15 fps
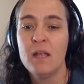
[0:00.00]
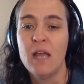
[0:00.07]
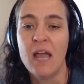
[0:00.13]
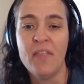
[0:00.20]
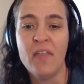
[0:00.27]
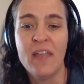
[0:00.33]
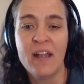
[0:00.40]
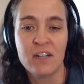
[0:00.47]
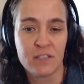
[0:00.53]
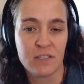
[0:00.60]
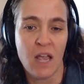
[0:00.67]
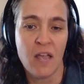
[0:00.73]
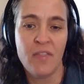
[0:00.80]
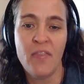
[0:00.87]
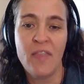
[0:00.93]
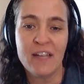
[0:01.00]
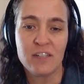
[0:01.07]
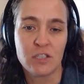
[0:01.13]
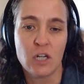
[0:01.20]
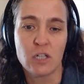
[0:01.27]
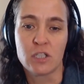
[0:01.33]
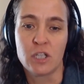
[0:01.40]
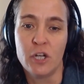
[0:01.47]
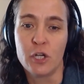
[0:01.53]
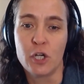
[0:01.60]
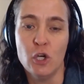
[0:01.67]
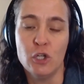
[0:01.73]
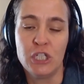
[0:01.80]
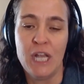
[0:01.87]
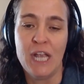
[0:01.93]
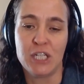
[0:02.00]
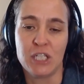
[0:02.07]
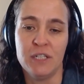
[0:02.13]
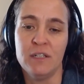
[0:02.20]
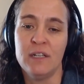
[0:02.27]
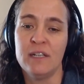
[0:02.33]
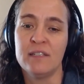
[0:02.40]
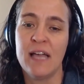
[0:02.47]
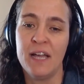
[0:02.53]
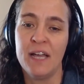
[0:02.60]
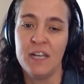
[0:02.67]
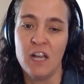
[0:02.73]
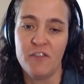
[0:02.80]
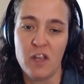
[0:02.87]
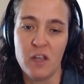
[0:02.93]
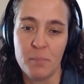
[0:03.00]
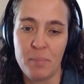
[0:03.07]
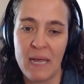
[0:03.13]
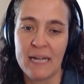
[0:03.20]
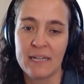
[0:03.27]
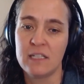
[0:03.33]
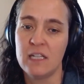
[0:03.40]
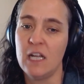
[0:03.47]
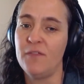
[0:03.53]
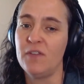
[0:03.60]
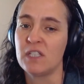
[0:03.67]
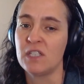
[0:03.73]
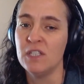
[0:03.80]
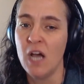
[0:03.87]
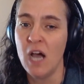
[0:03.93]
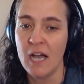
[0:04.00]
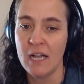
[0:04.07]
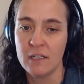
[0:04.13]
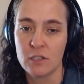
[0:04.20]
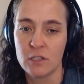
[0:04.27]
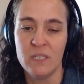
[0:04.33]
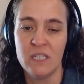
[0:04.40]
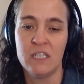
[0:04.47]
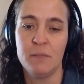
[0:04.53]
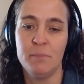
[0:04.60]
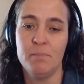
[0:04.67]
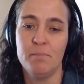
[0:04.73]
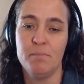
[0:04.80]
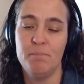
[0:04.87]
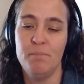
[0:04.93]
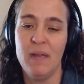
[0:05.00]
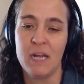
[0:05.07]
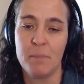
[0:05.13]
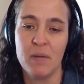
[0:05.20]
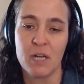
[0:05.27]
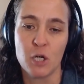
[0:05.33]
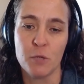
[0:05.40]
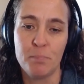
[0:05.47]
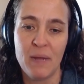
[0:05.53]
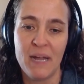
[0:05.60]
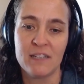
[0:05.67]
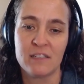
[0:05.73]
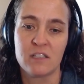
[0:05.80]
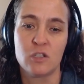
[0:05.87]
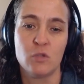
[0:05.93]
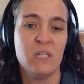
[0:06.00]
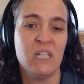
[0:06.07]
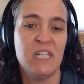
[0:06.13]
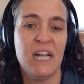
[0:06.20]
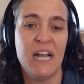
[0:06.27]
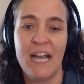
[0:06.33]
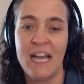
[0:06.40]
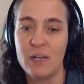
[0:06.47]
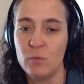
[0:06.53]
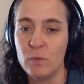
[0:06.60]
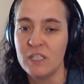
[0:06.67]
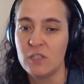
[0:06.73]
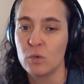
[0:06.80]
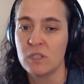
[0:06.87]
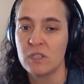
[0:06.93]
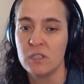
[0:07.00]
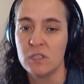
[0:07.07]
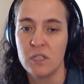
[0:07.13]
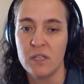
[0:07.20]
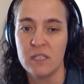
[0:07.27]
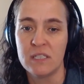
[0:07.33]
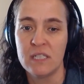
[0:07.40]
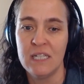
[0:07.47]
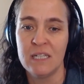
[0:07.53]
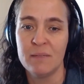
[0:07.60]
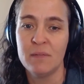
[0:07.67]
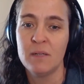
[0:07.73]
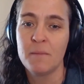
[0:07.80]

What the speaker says: And then that starts the negotiation. Is that enough impact? If it's not, do we need to make bigger bets? Do we need to add resources to the team?